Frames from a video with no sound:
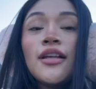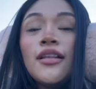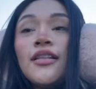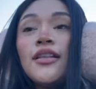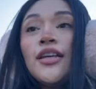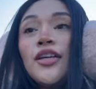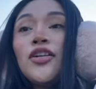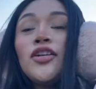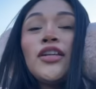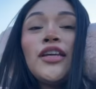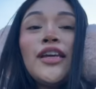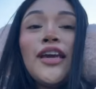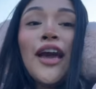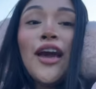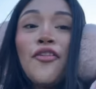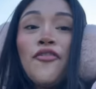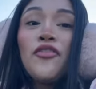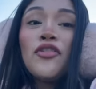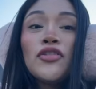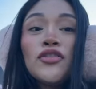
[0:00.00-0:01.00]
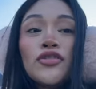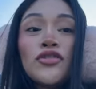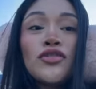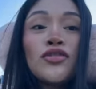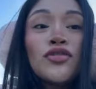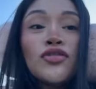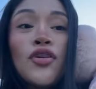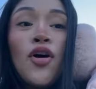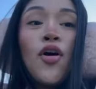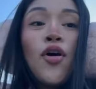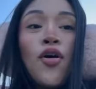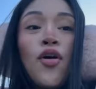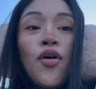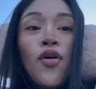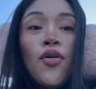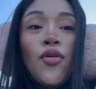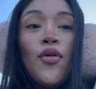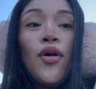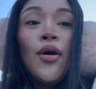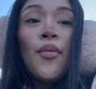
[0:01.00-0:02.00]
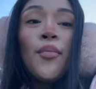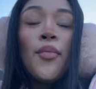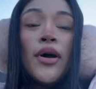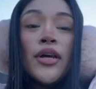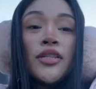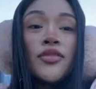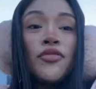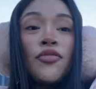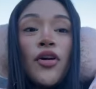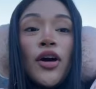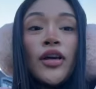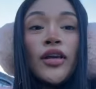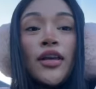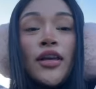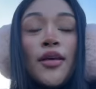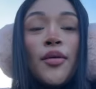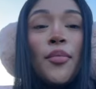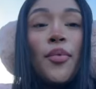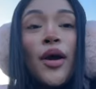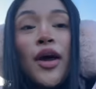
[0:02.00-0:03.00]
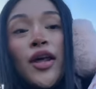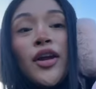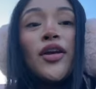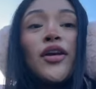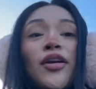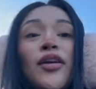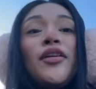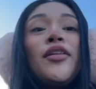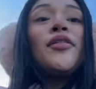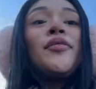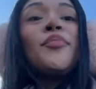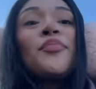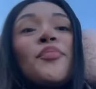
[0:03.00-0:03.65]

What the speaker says: literally, I feel so much fucking better.